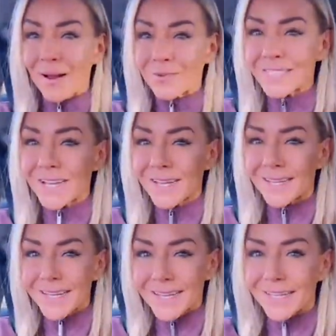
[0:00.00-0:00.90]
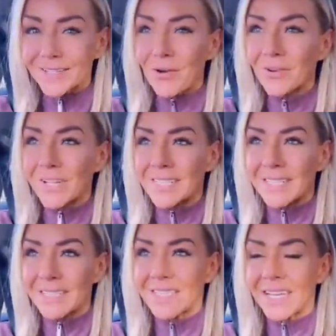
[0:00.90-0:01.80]
I was not eating donuts
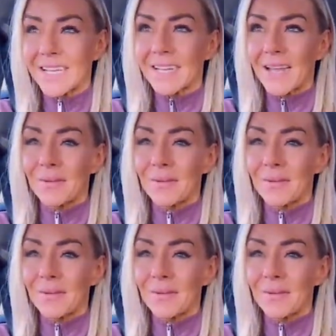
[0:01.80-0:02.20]
and shit.